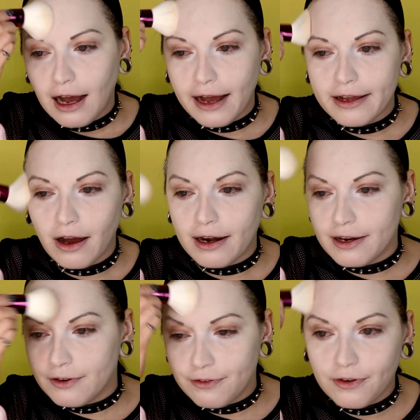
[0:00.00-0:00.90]
I got
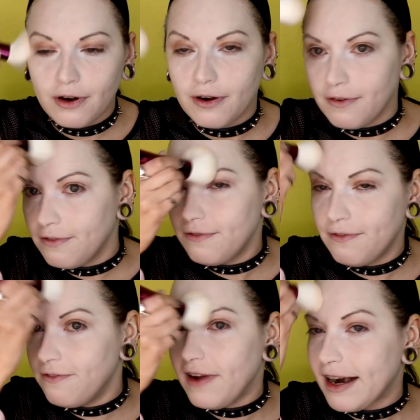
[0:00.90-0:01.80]
it for
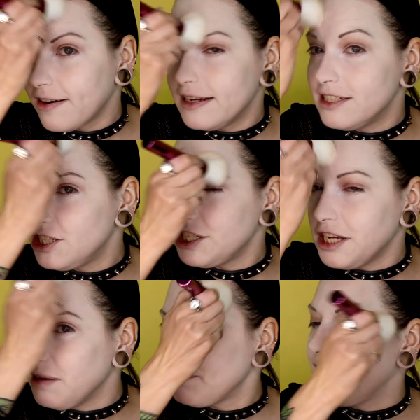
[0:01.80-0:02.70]
very
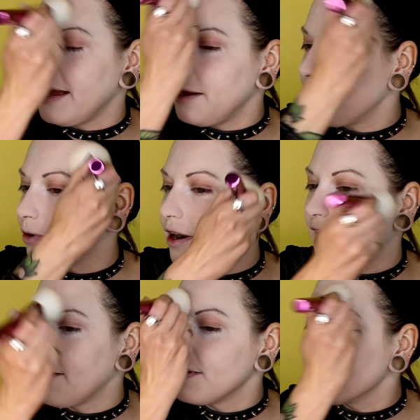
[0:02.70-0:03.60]
cheap. They were
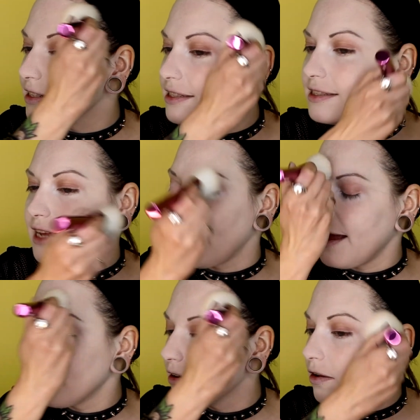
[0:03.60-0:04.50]
having a
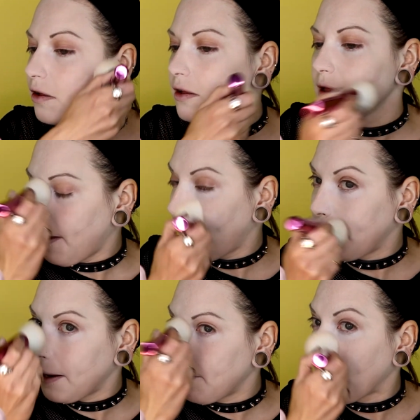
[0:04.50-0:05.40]
sale,
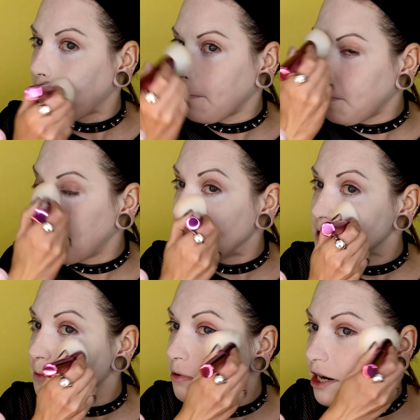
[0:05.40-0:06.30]
and I bought a whole
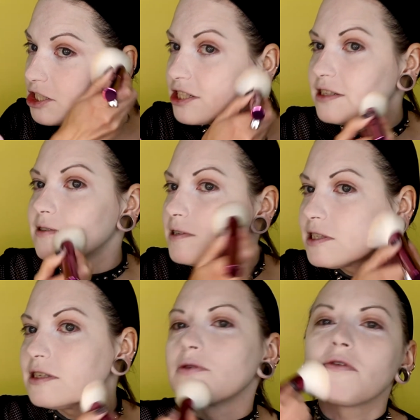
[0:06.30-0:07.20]
bunch of
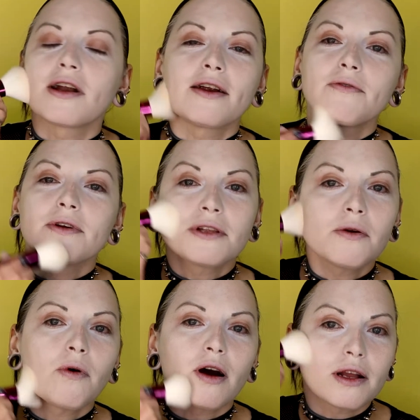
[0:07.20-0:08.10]
brushes. The one I really
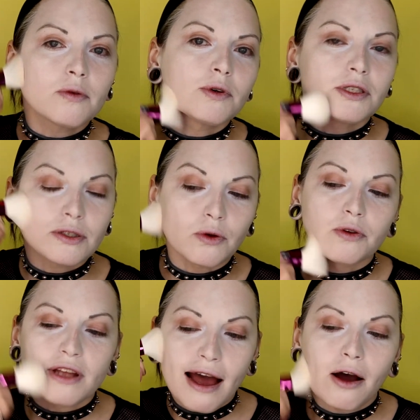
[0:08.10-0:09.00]
wanted was
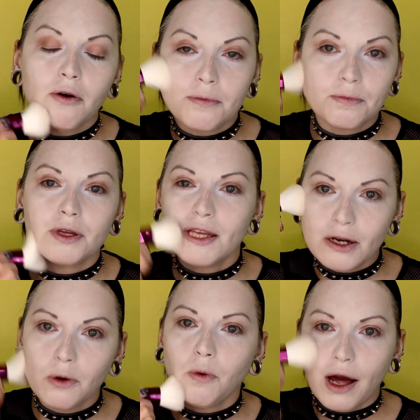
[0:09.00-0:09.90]
sold out, but you
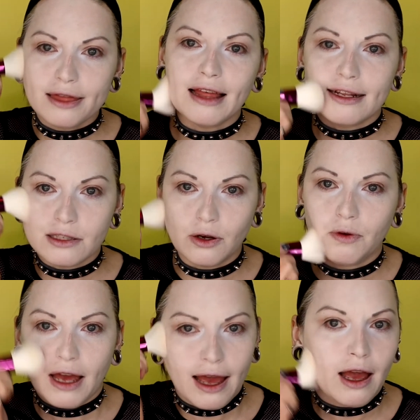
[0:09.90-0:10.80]
know what? That's
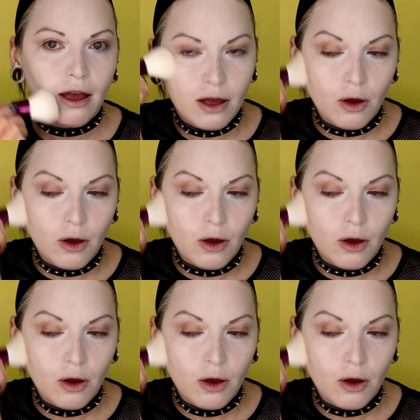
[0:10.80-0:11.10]
okay.